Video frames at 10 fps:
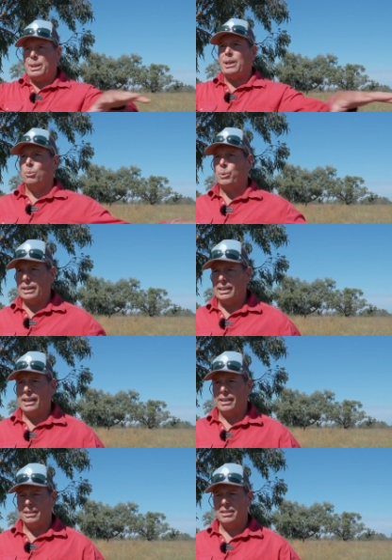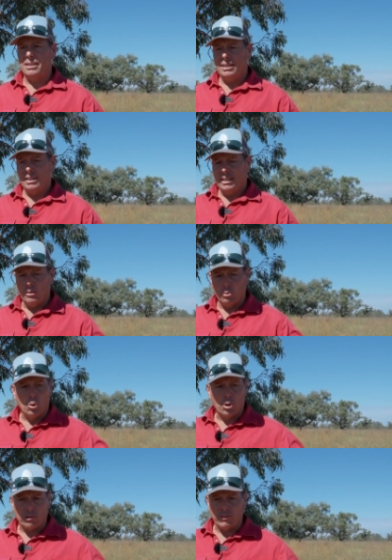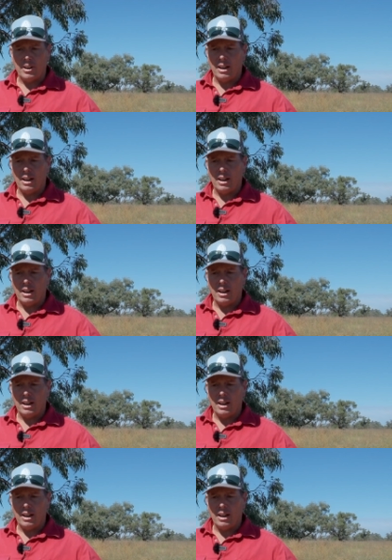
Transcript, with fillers: to be a wetland water